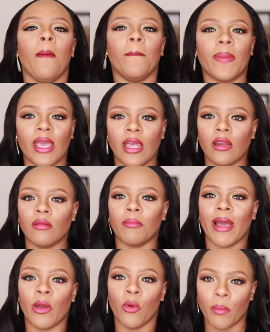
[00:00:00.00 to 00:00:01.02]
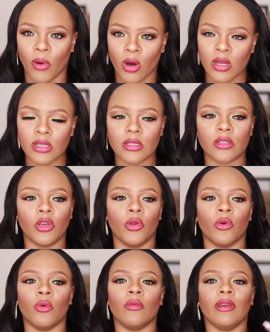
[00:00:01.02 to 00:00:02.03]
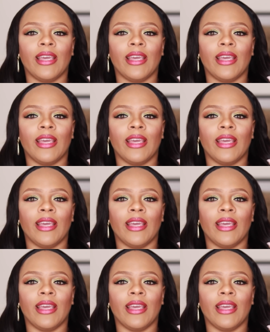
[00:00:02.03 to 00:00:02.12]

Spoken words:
being my own boss, you know,